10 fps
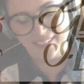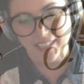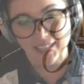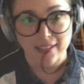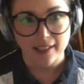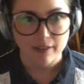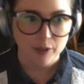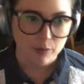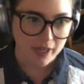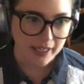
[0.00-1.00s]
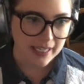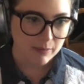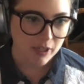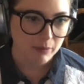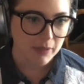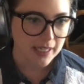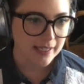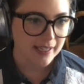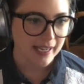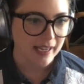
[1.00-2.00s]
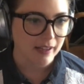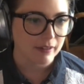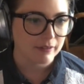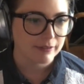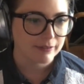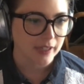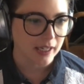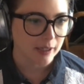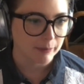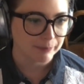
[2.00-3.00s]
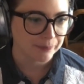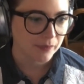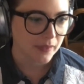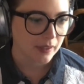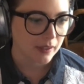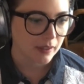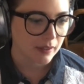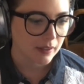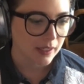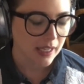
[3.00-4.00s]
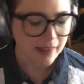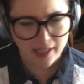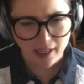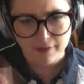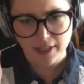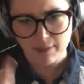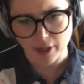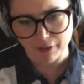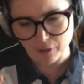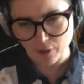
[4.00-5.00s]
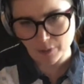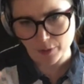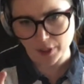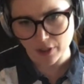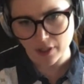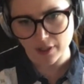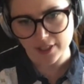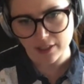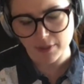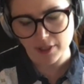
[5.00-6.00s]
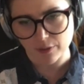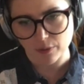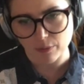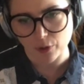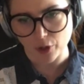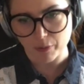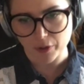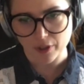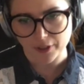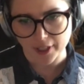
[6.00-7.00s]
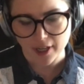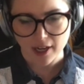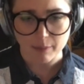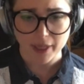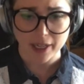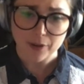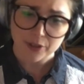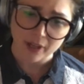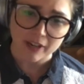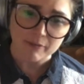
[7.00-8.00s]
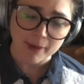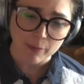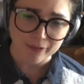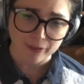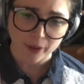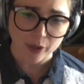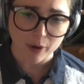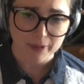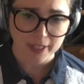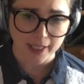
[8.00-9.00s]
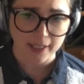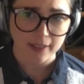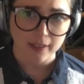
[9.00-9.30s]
And then if you want to email me, I have, I think I have email forms where you can contact me through glowmoondoll.com, but I also have my portfolio website,